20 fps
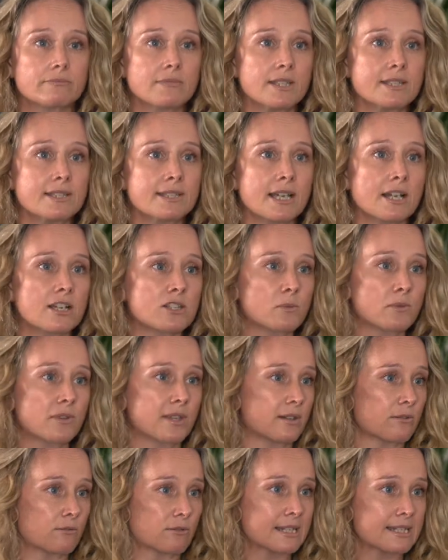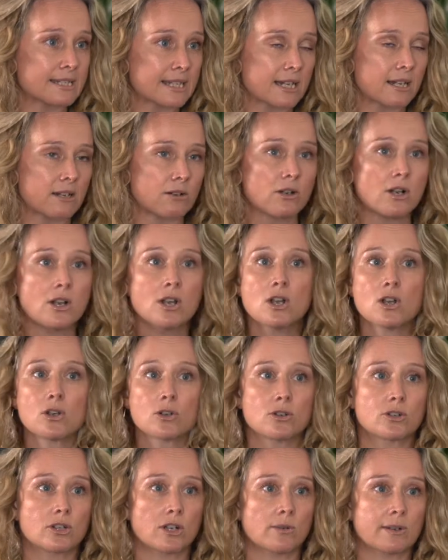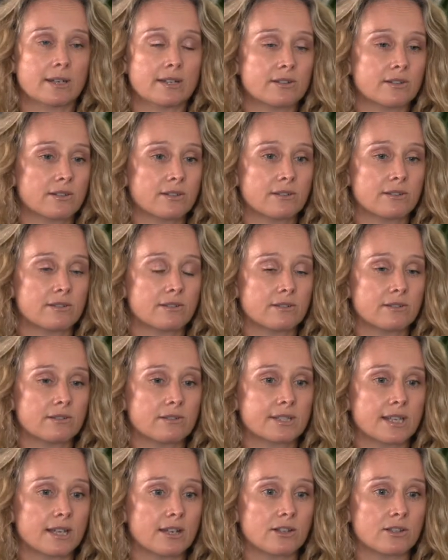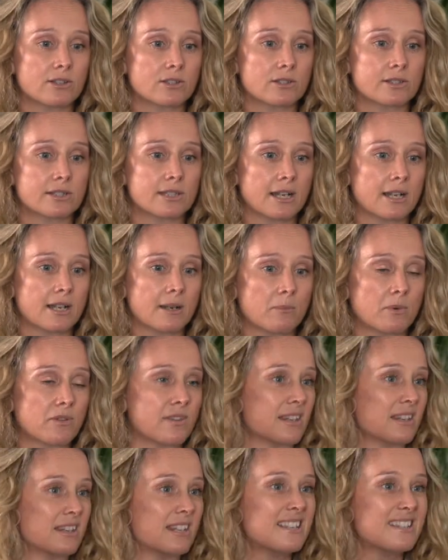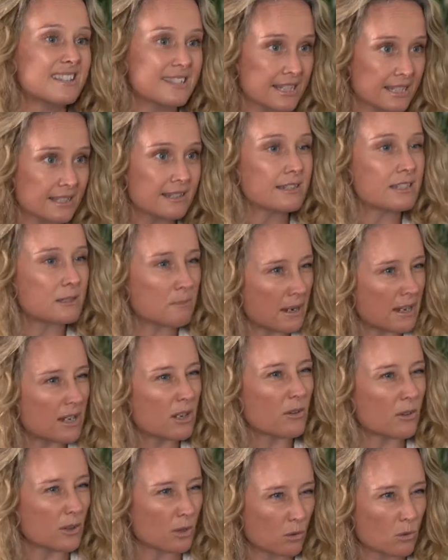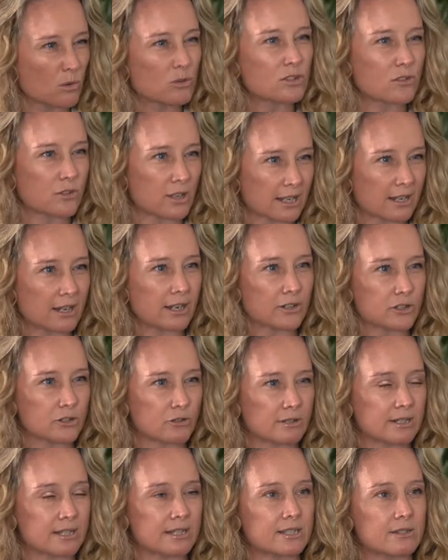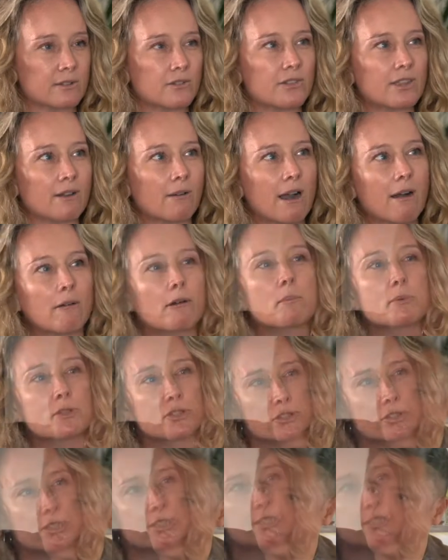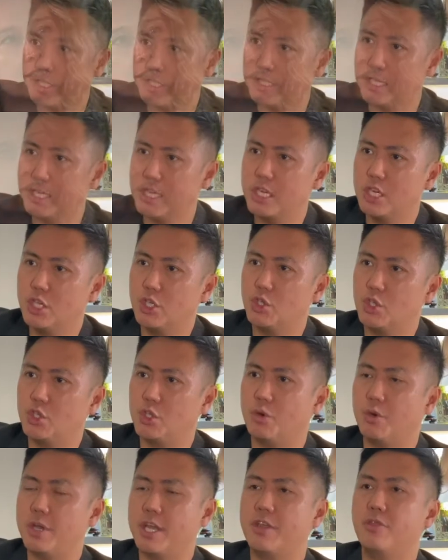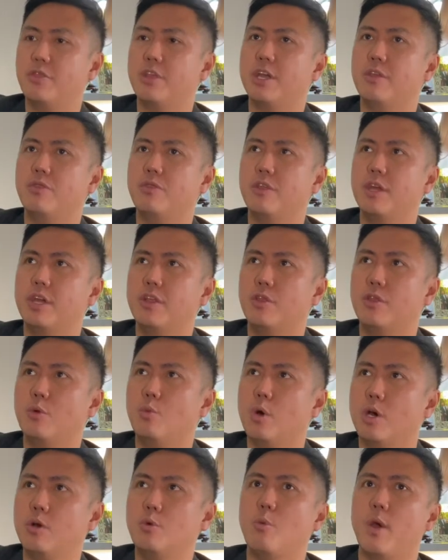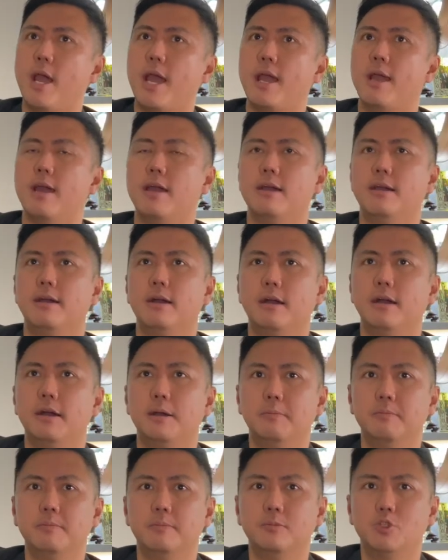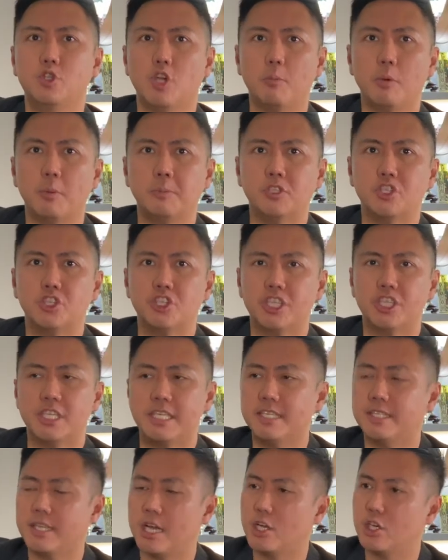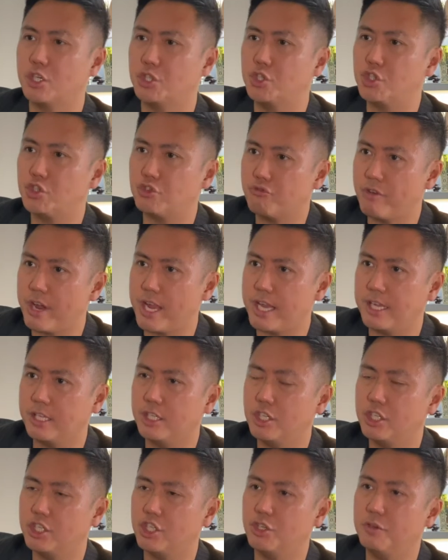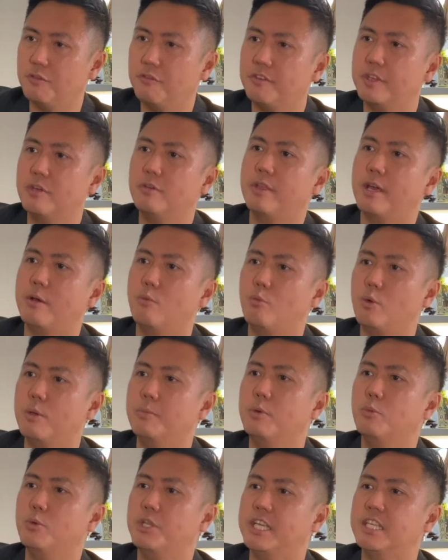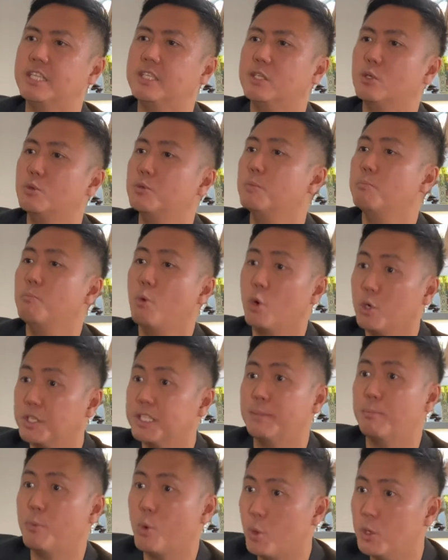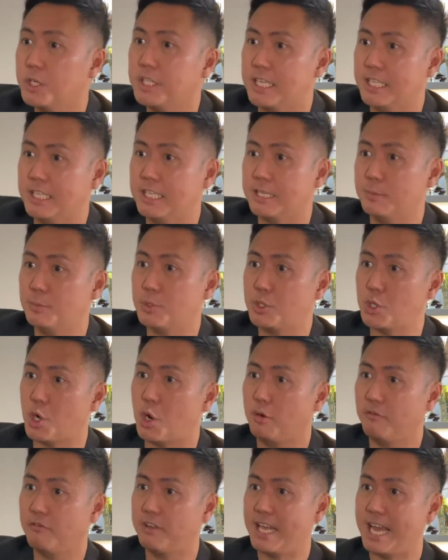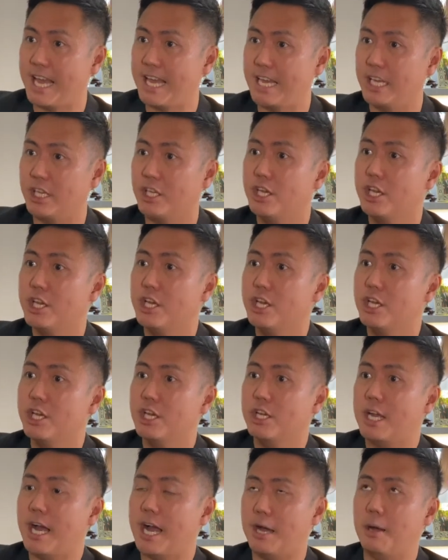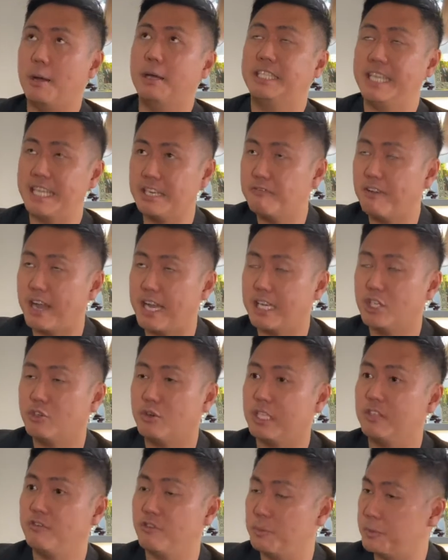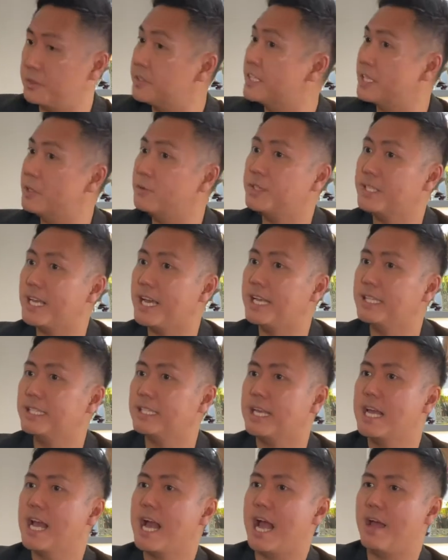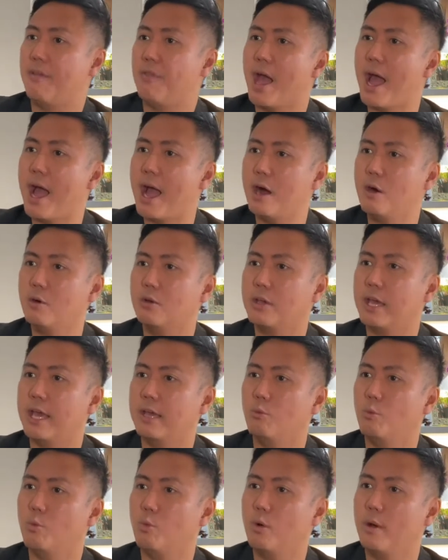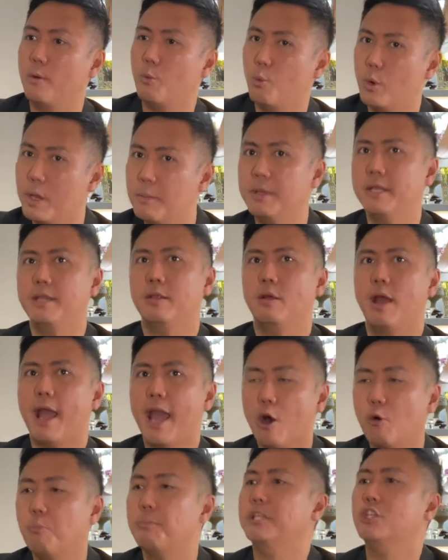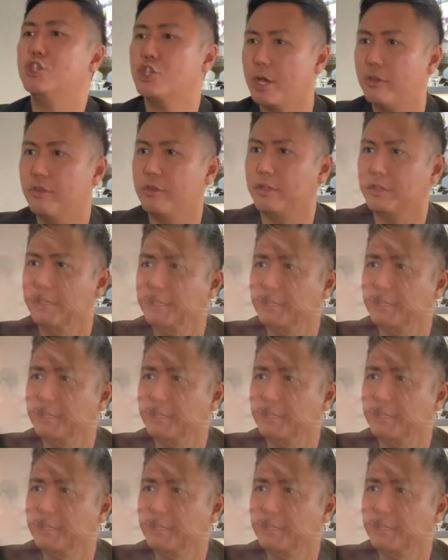sales within retail, could go into sales within leasing, depending on the laws of that country. So there are opportunities. So in the world where job opportunities are constrained, do you feel that women will need more support in terms of identifying transferable skill sets, and how can women help each other?